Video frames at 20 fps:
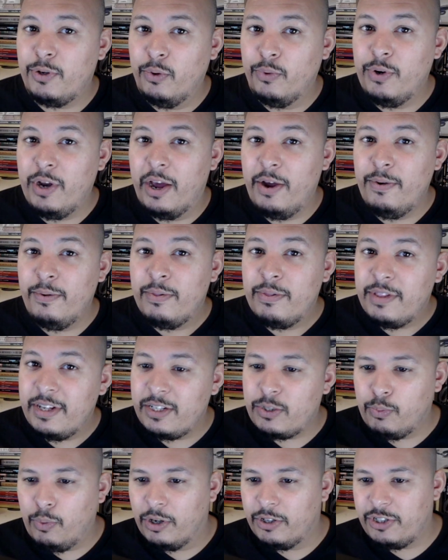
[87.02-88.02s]
all know,
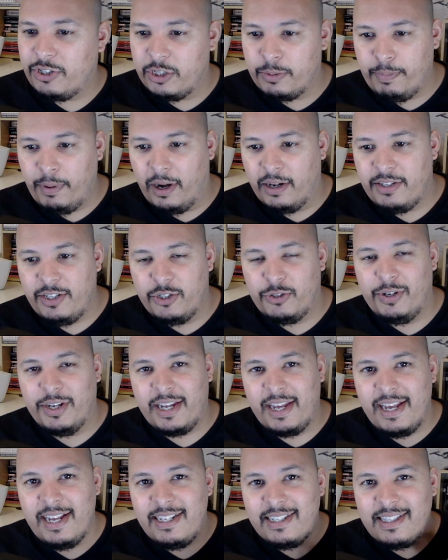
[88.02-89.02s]
this watch's party
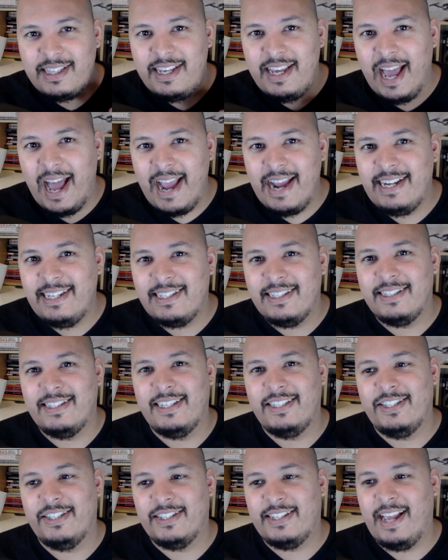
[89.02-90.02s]
trick is the
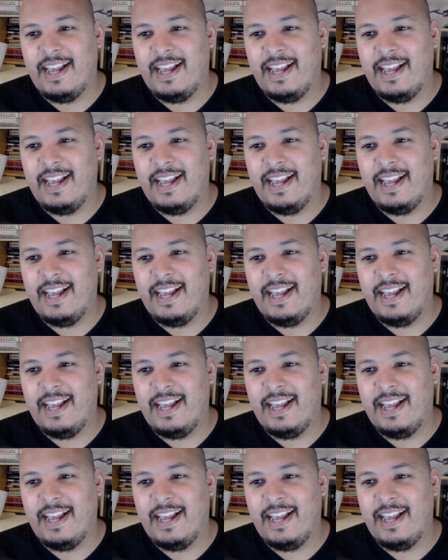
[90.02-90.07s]
8-digit